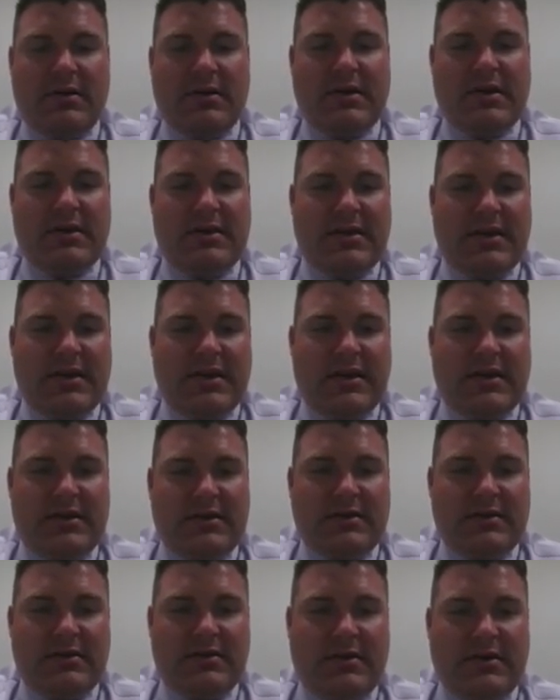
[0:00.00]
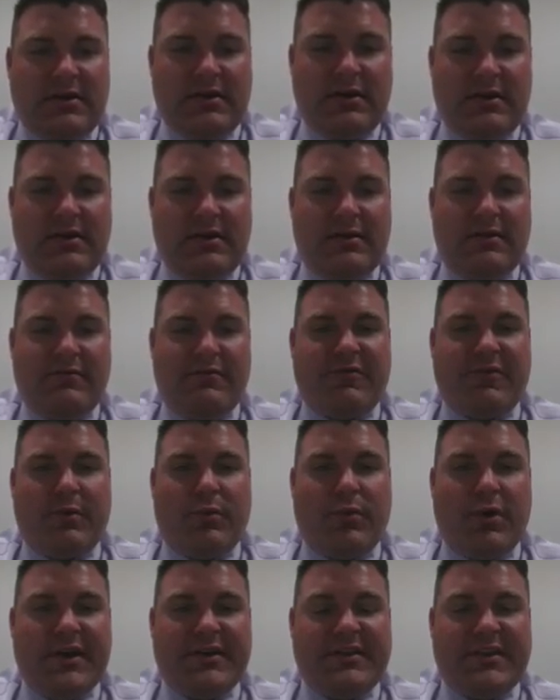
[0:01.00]
and then
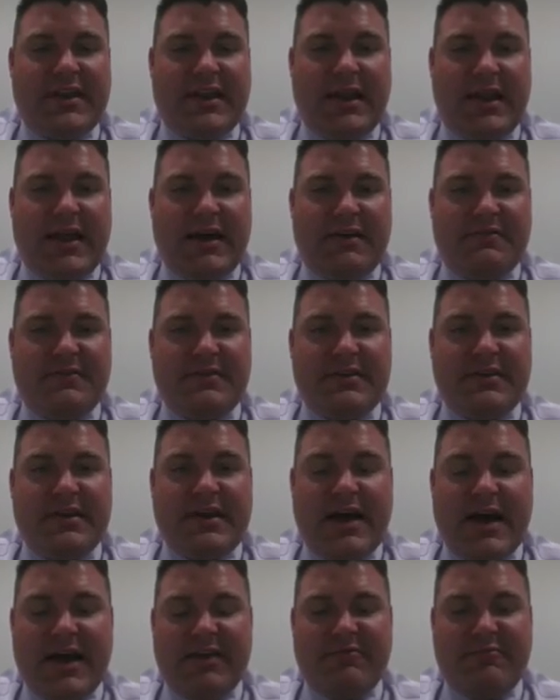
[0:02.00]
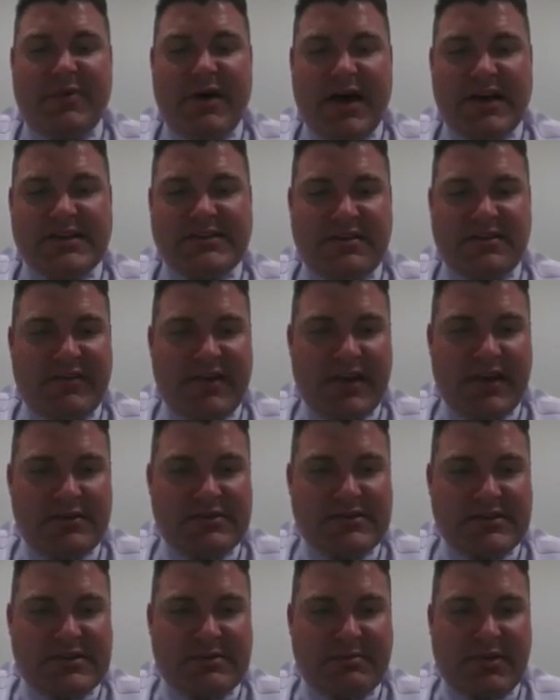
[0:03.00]
from 1 to the left, I have positive values.
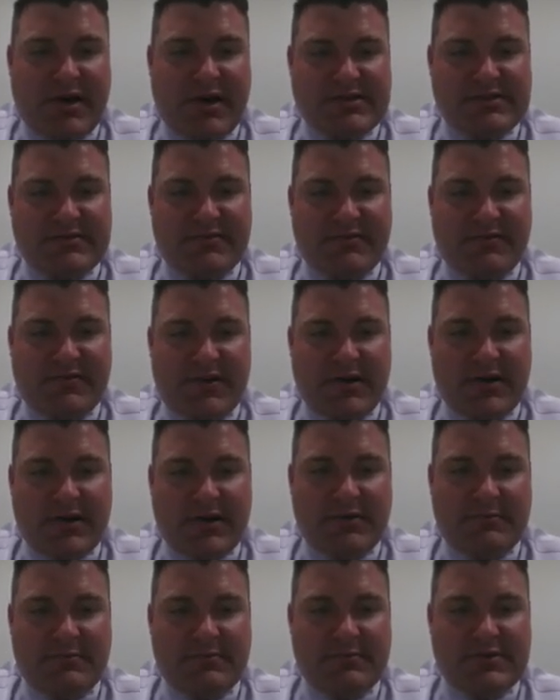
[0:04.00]
That's a positive infinity.